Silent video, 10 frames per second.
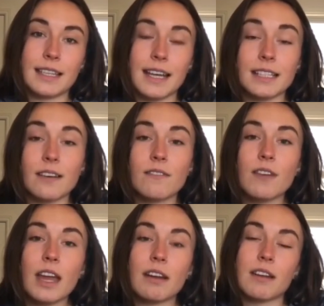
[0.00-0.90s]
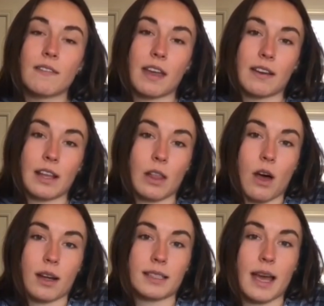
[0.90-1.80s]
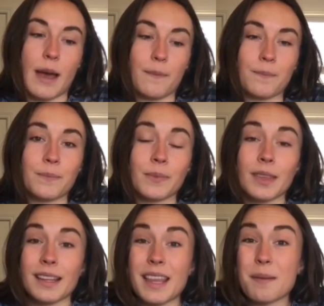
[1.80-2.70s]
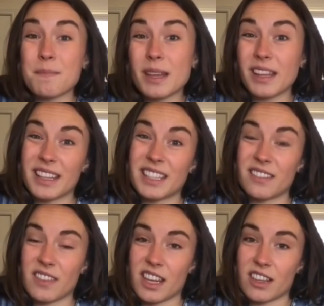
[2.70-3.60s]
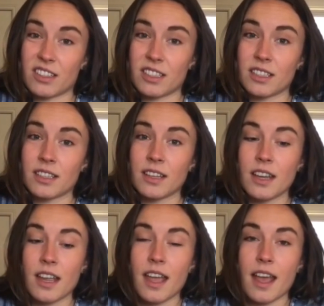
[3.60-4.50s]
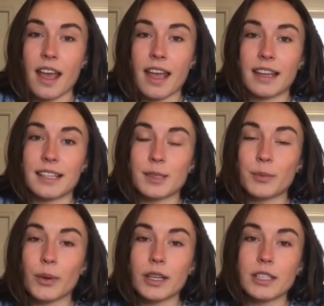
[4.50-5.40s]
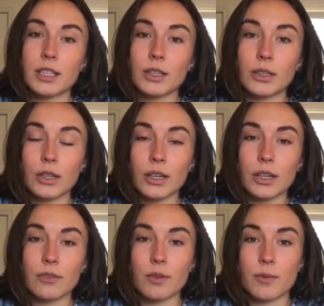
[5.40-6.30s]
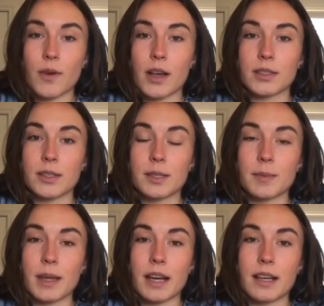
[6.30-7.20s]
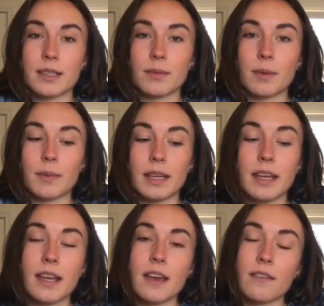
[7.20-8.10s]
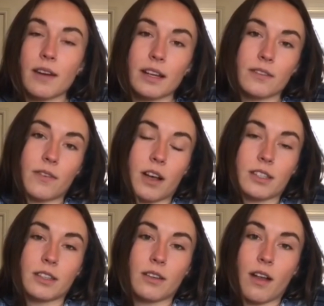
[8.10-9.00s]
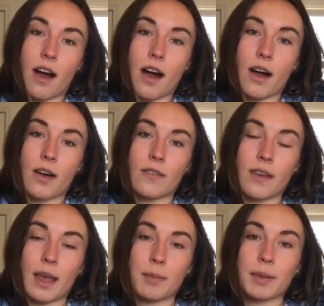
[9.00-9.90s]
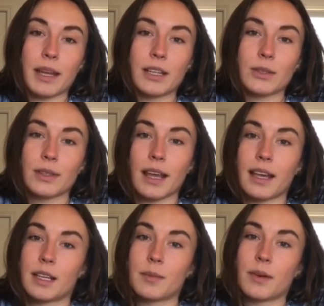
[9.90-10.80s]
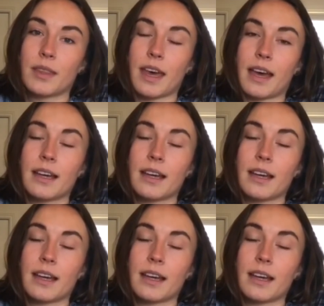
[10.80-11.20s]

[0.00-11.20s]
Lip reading: takes a very, very long time, like millions of years. And it's important to learn from fossils because when we find a fossil of a plant or an animal that